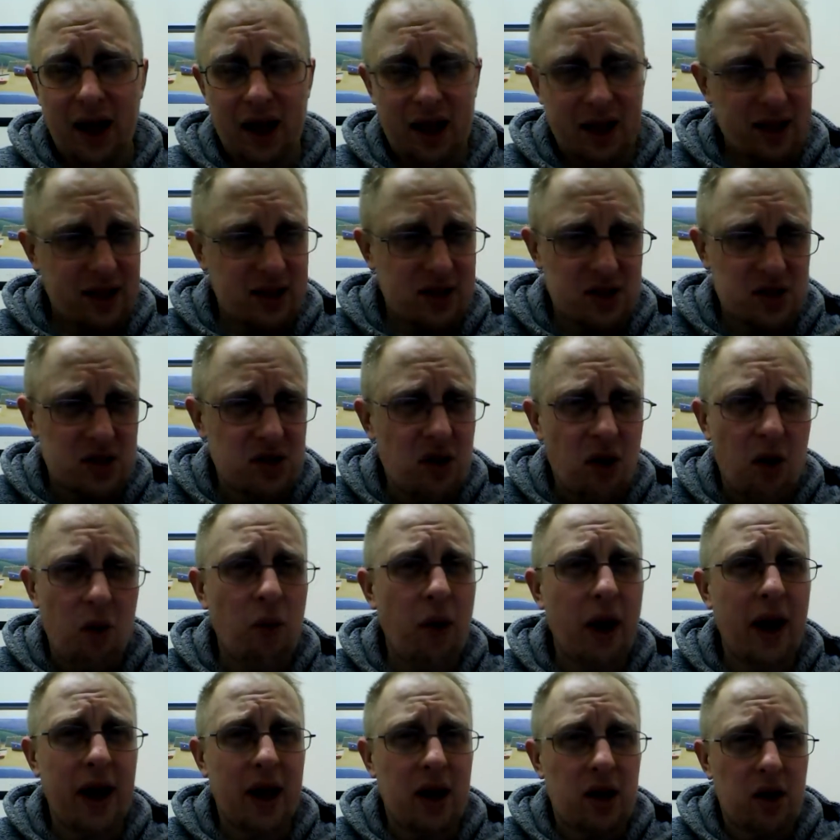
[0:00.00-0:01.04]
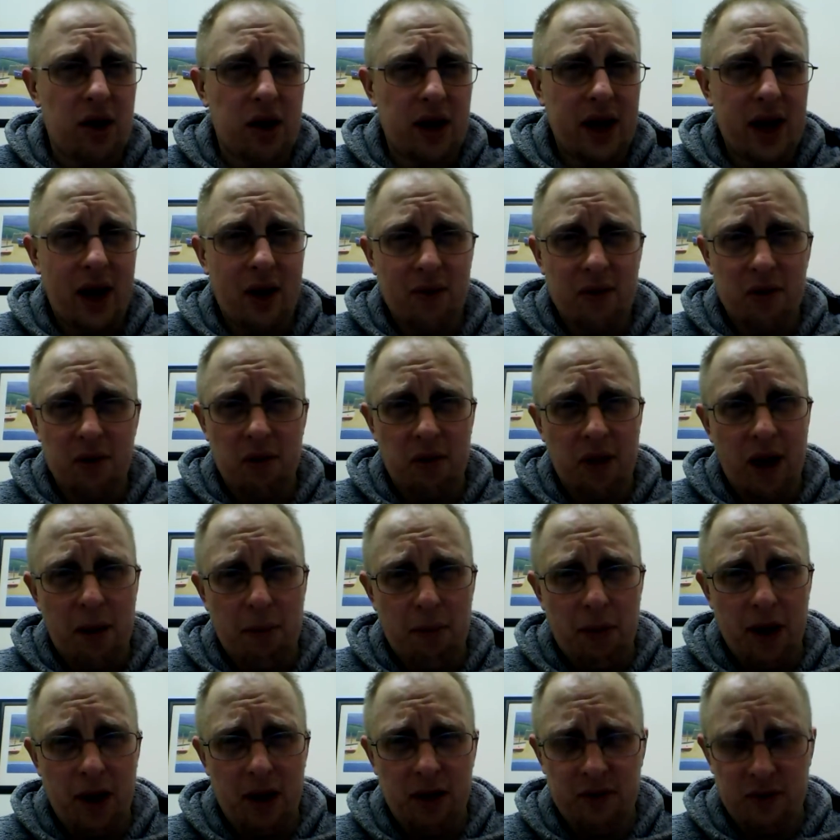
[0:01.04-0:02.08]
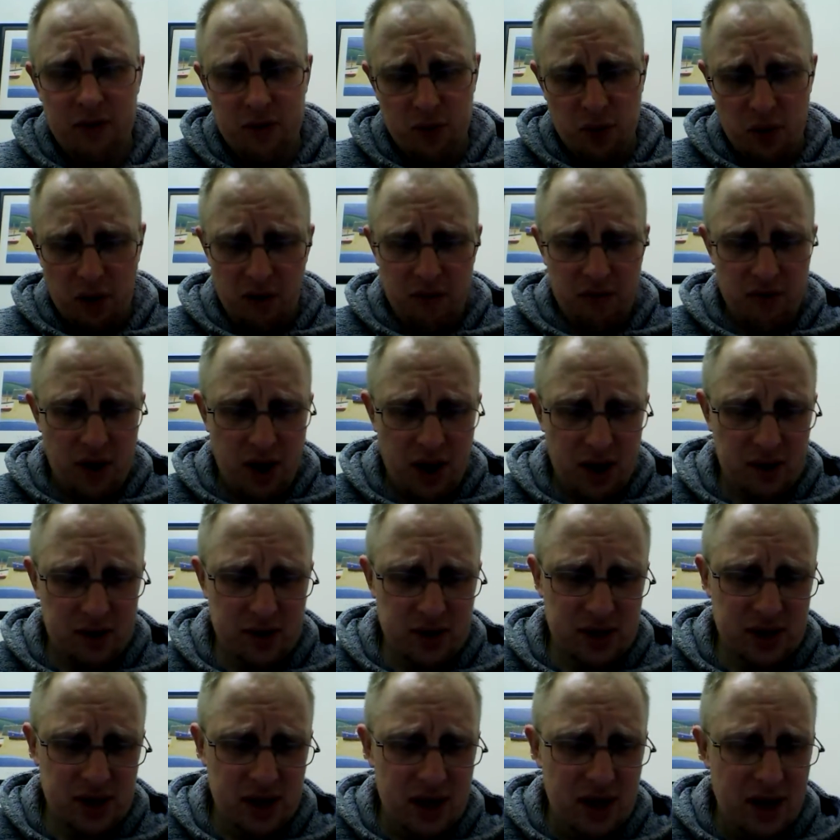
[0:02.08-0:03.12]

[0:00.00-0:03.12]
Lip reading: There's no way he could have kept up that pace for 12 rounds.